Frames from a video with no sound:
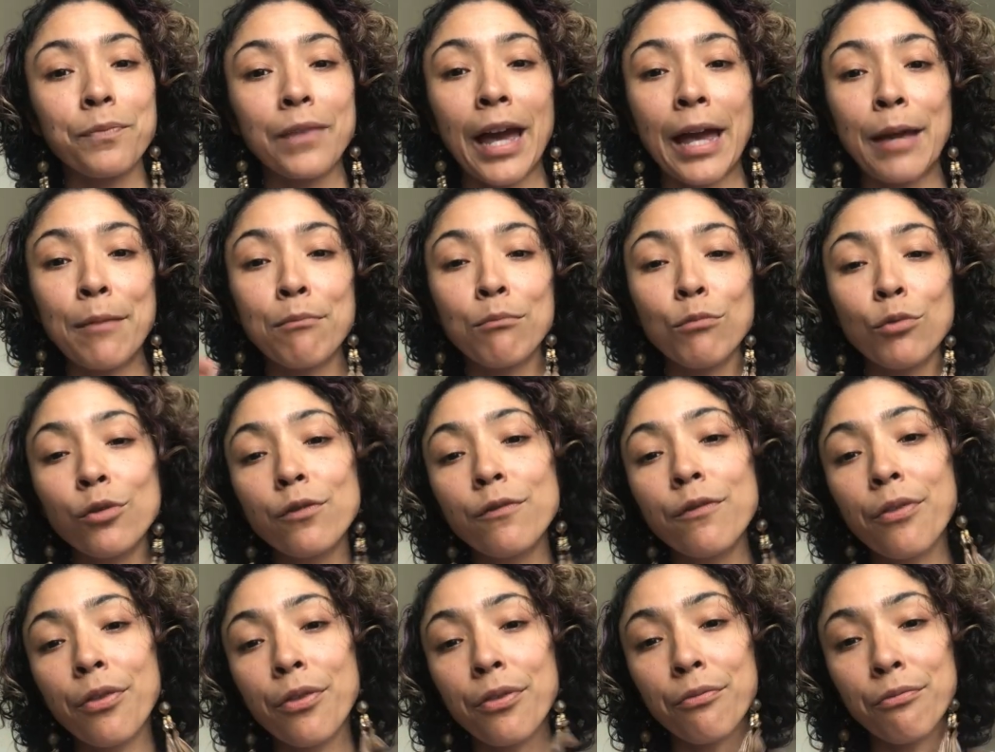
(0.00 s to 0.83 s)
I
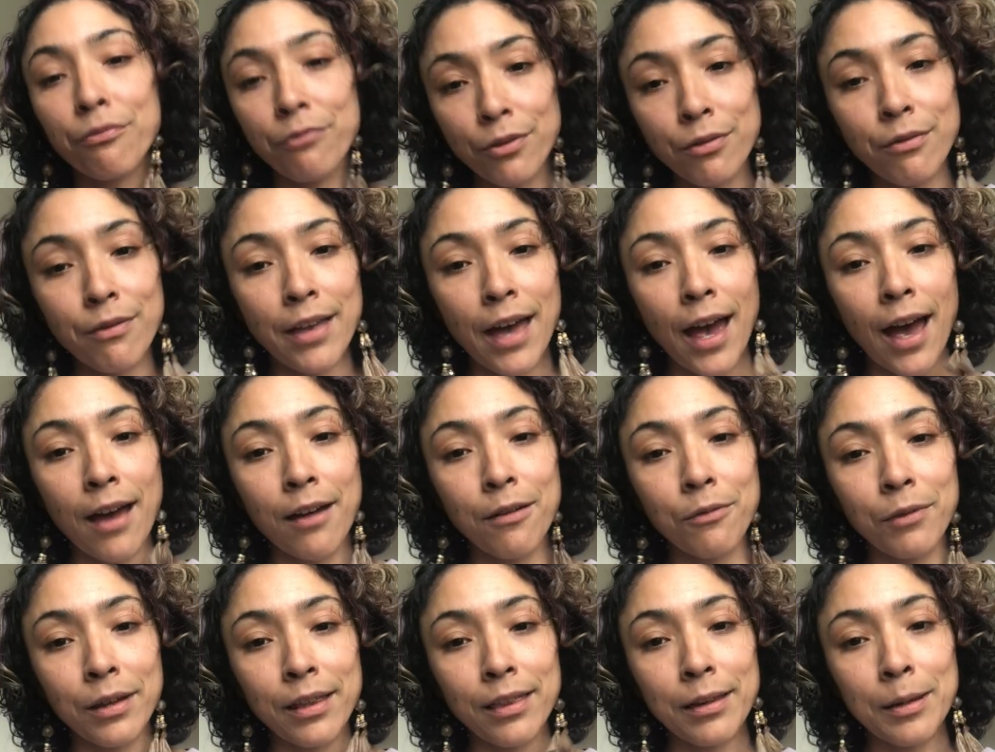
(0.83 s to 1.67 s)
move through that
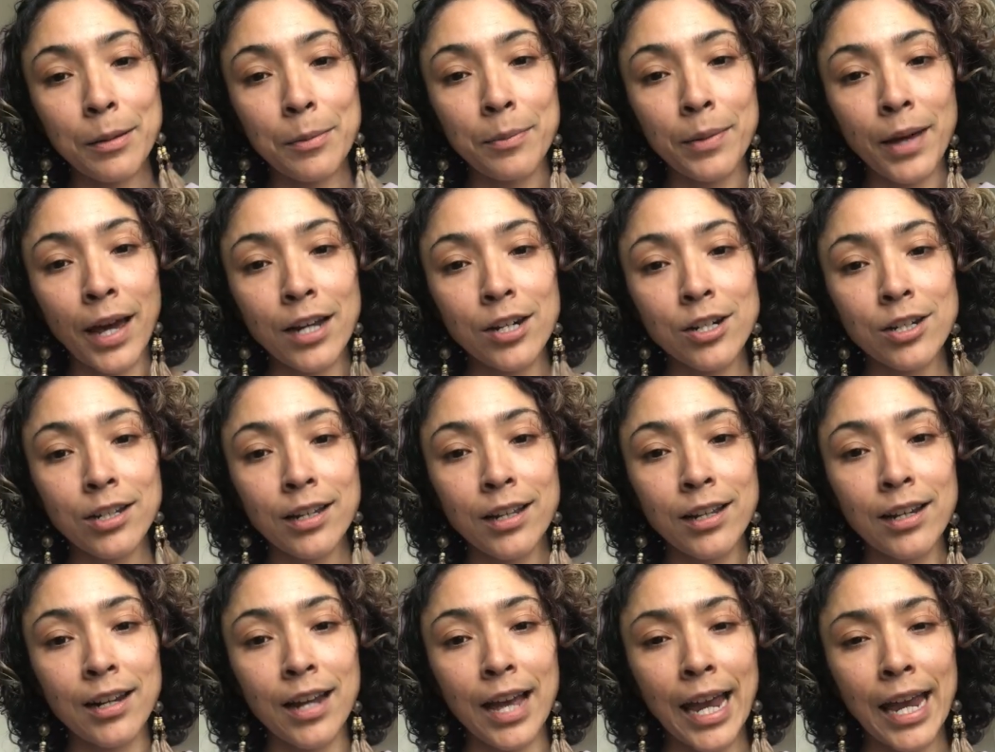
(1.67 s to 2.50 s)
with
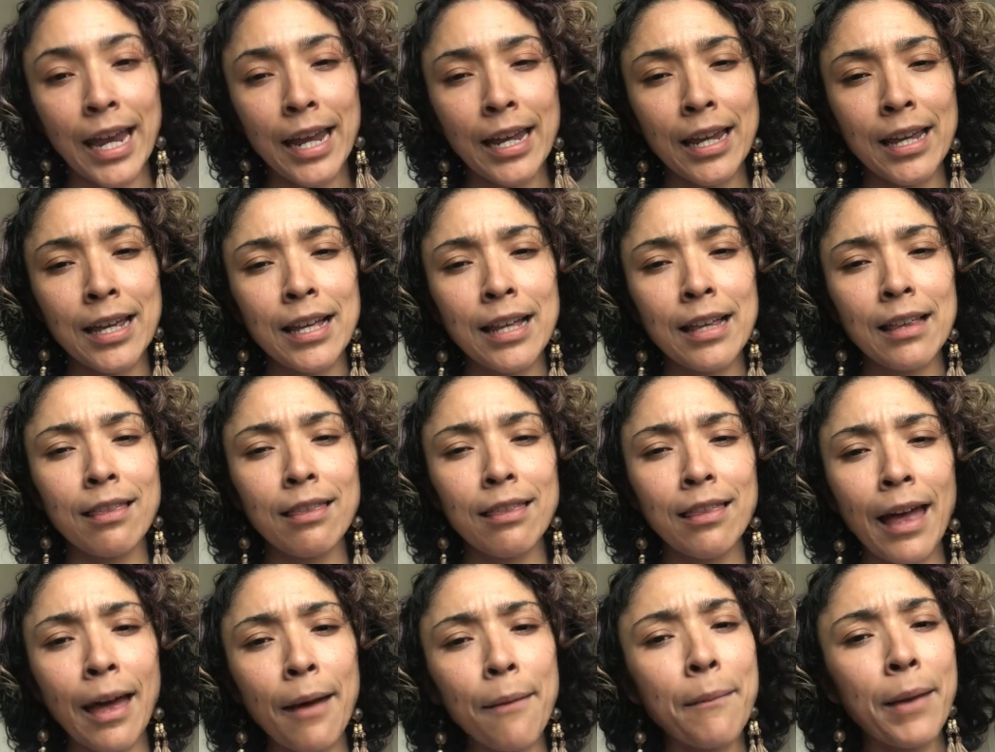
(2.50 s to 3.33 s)
compassion. I
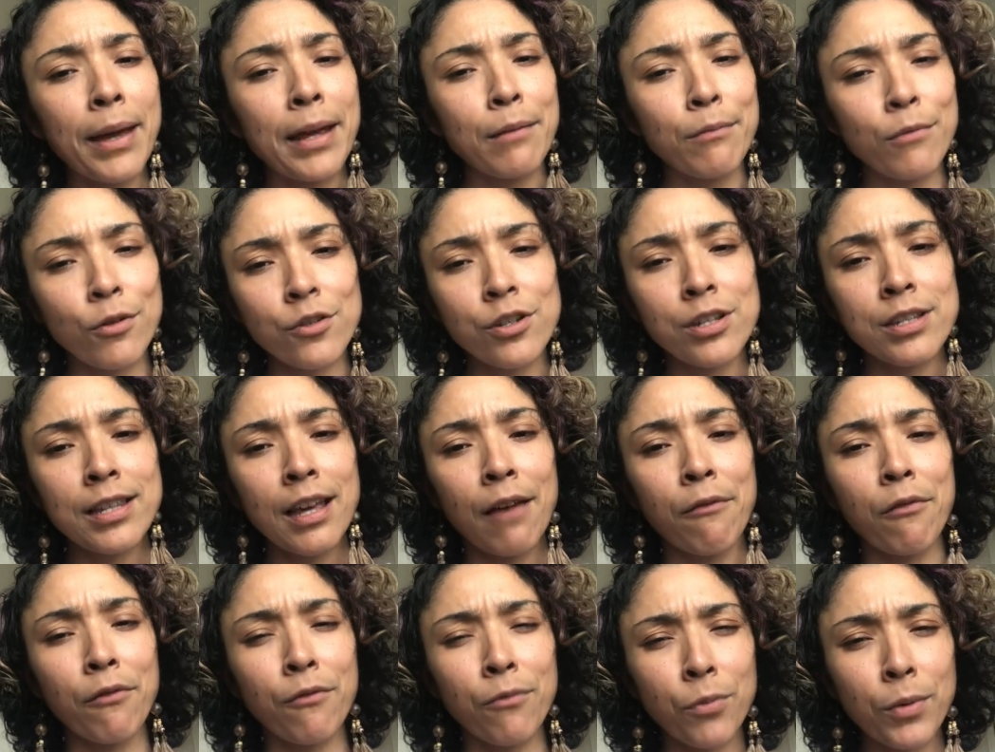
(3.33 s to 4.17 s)
let my emotions
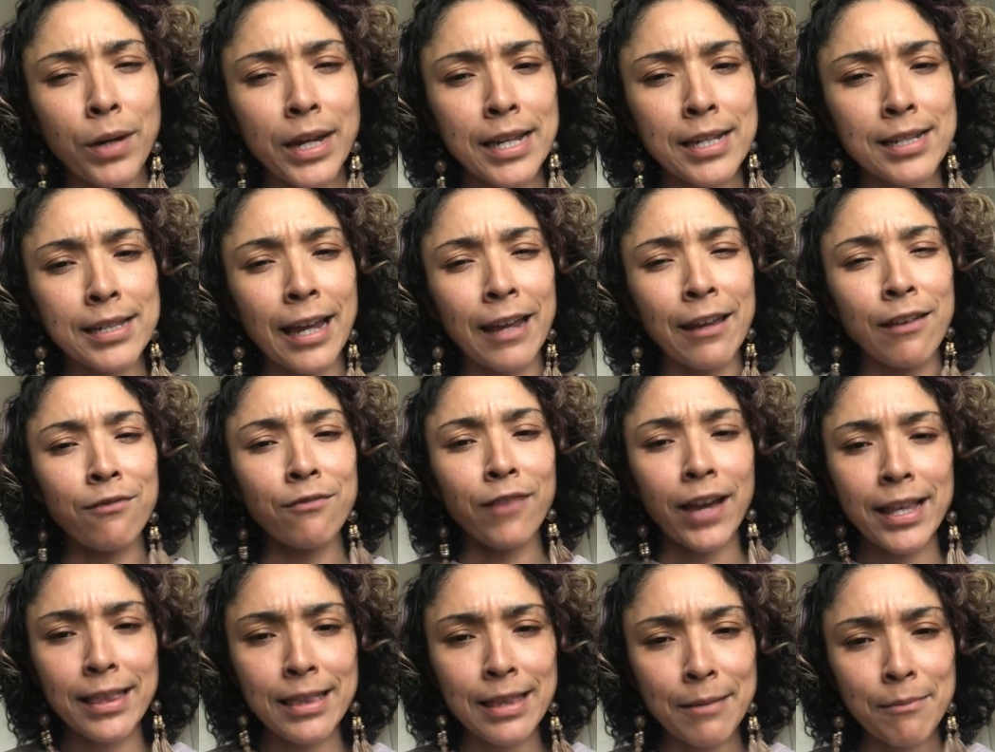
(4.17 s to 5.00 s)
have a voice. I
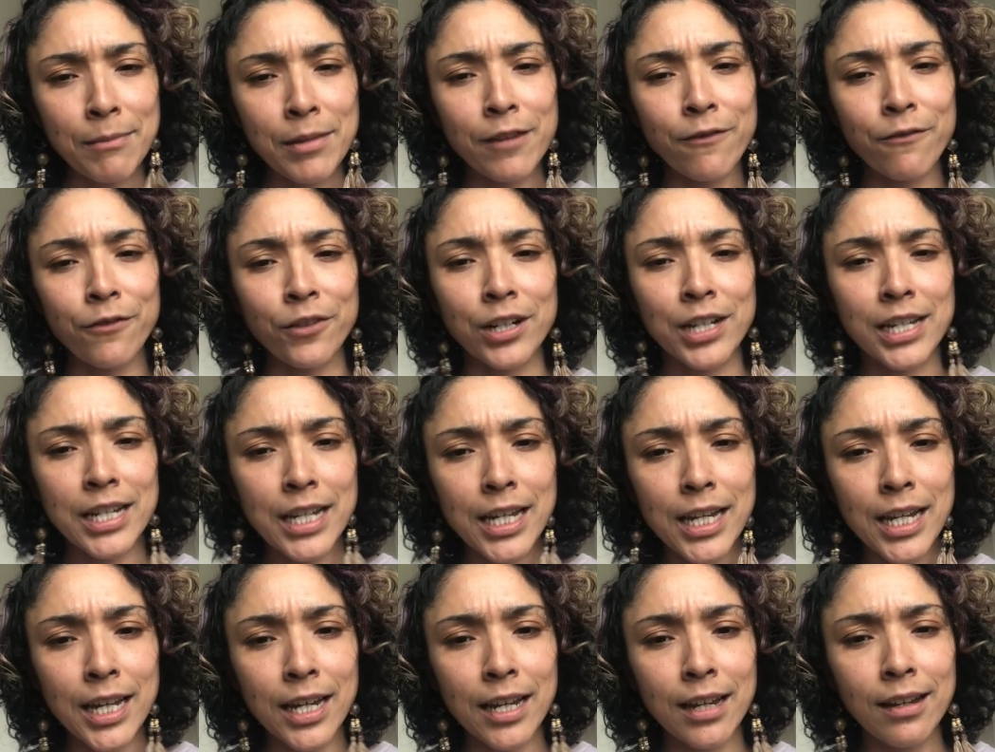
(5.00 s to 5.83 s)
invite them in for
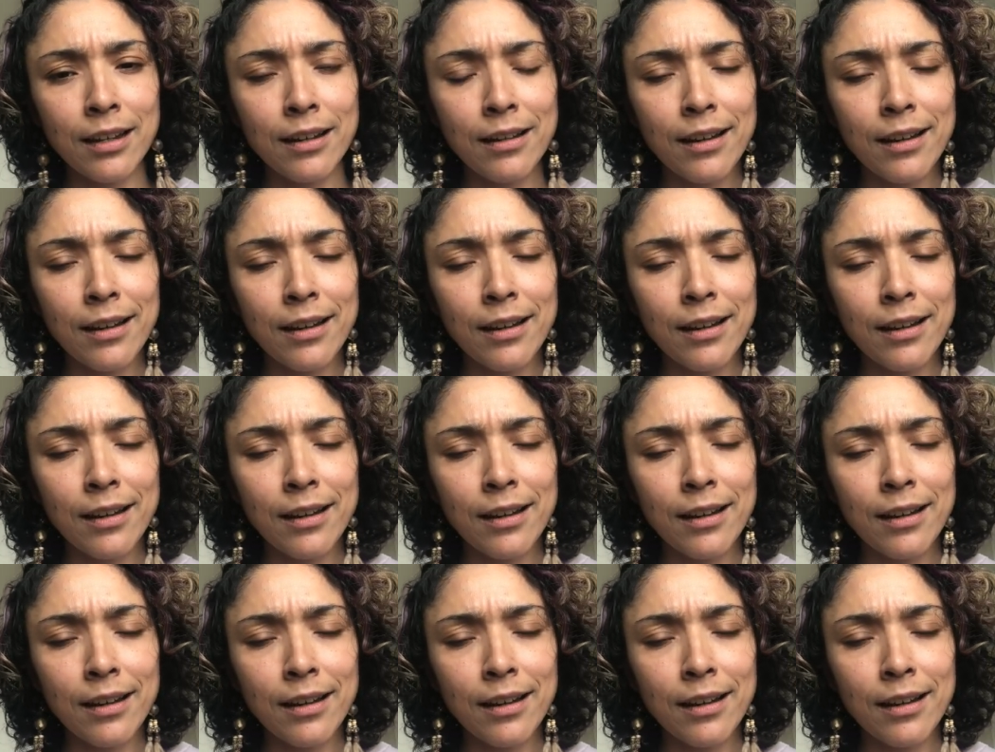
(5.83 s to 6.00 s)
tea.